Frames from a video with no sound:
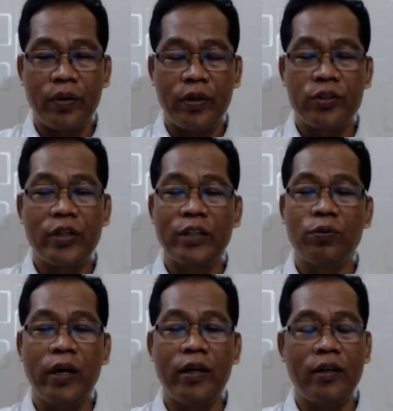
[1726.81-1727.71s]
So that's
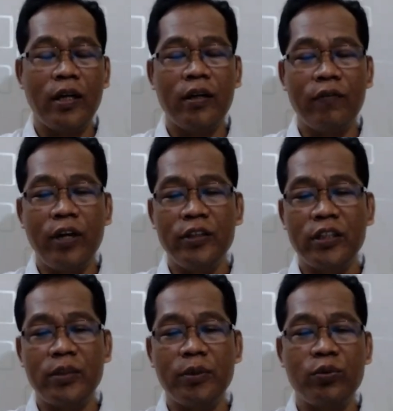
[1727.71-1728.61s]
why Revelation
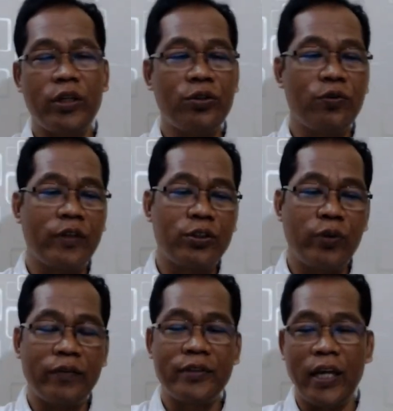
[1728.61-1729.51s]
chapter 22 verse
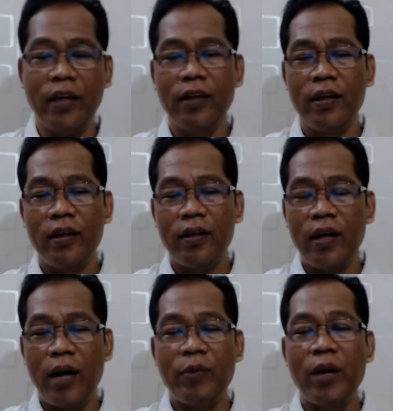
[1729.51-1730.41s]
12 said,
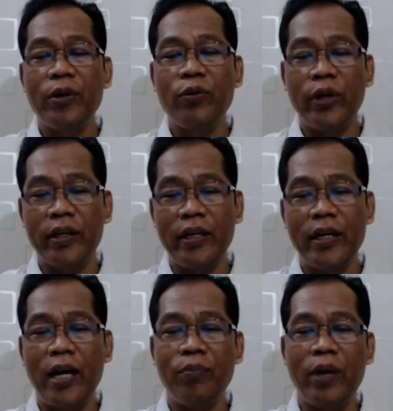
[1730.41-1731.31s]
I'm coming quickly
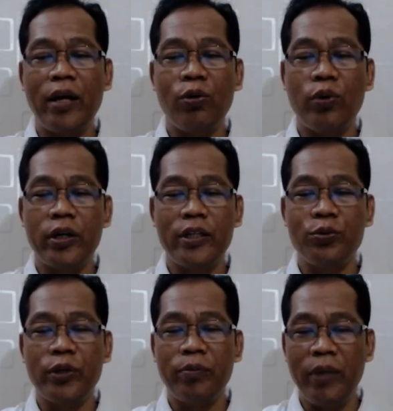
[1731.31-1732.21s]
and my reward is
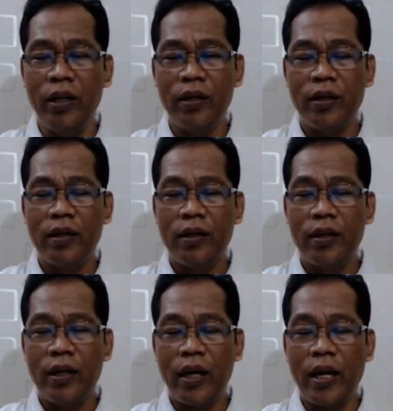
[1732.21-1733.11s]
with me,
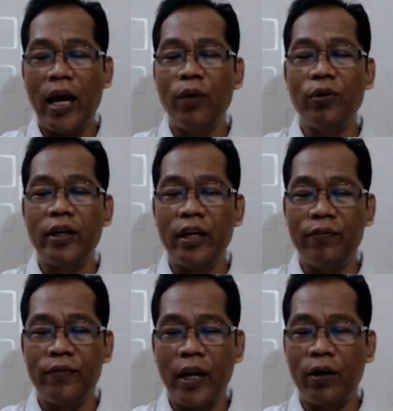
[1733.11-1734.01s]
and I will
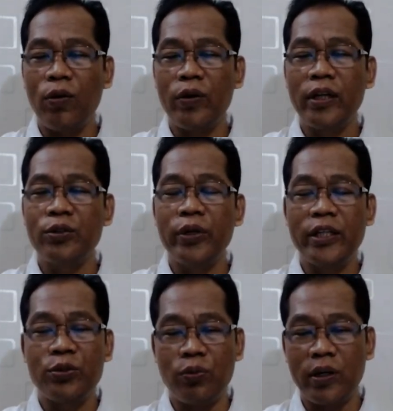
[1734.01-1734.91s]
give according to
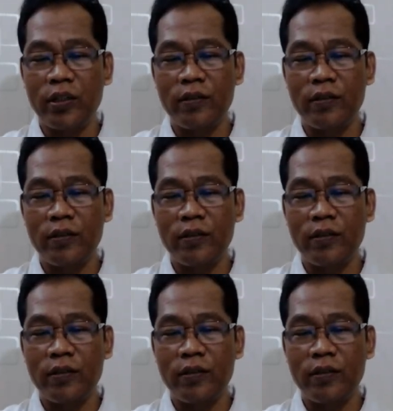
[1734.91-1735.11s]
its work.